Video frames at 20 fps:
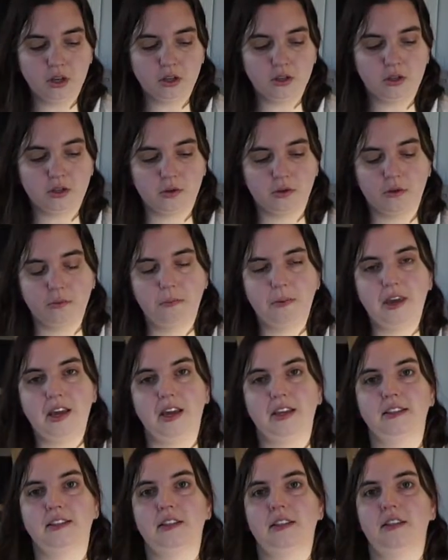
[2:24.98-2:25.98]
So the
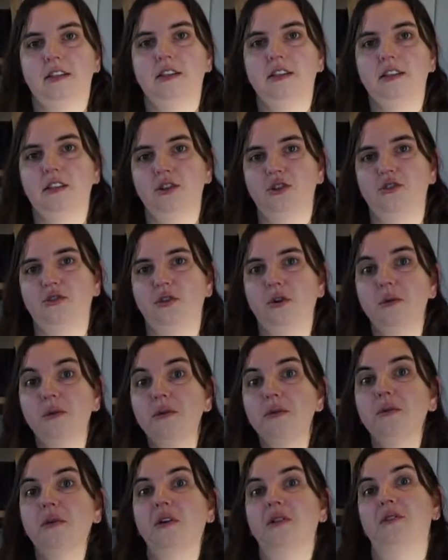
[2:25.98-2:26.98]
beans. Since you're going
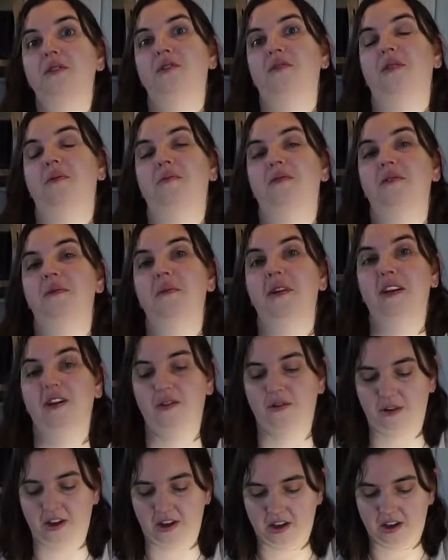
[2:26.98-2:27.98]
through all this trouble to make a
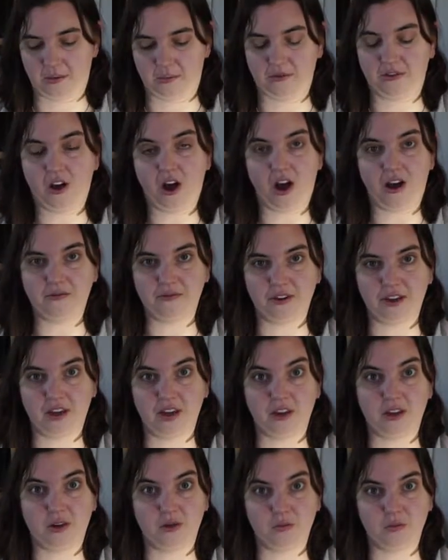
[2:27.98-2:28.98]
great cup of coffee,
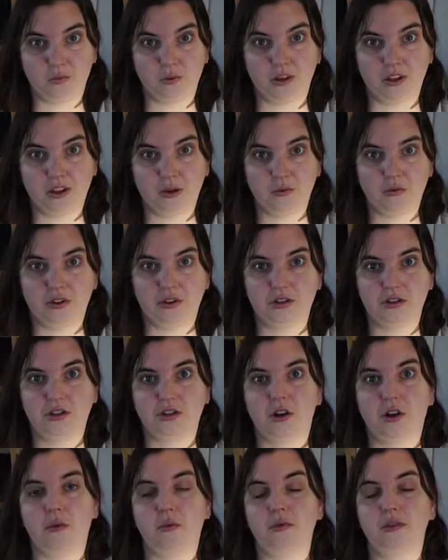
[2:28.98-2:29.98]
you really want to
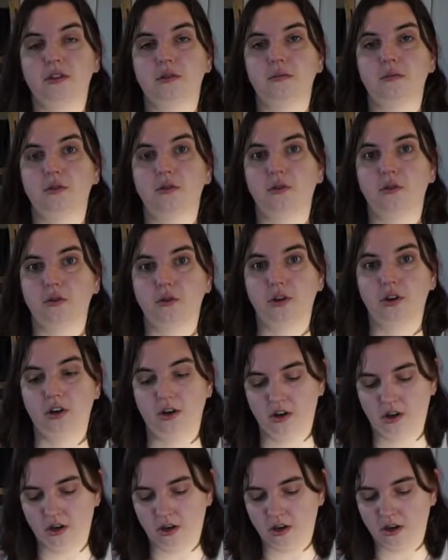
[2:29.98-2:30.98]
start with some good
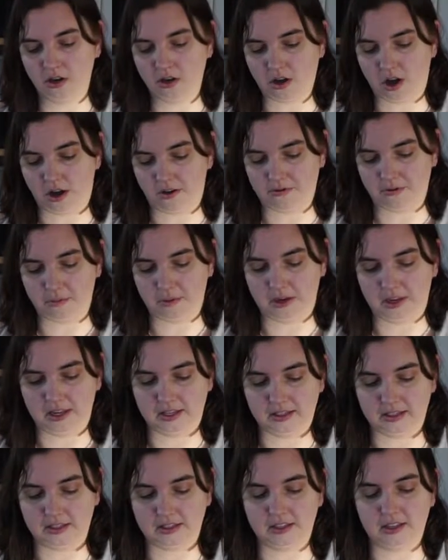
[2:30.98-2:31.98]
coffee
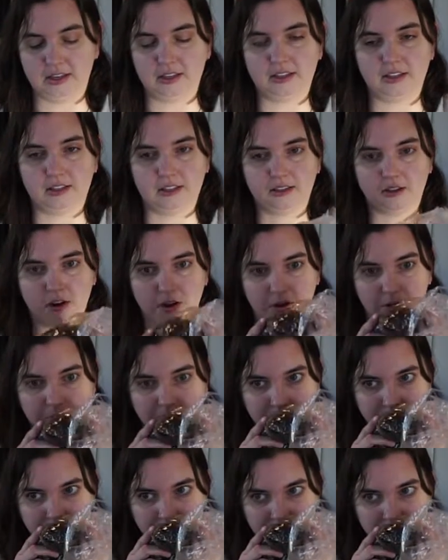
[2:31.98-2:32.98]
beans. The yeast is called